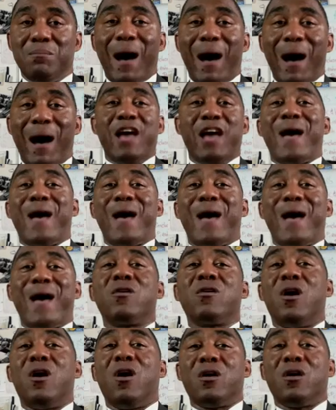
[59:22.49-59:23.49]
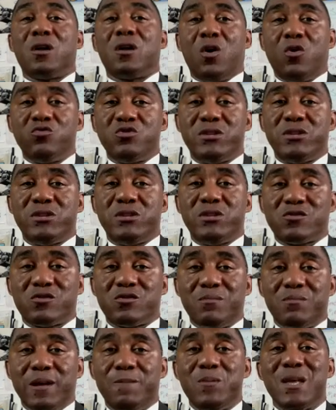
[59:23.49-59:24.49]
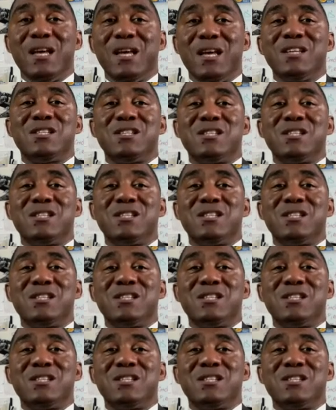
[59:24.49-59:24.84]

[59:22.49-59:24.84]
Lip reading: Buy it for alcohol, our own detriment.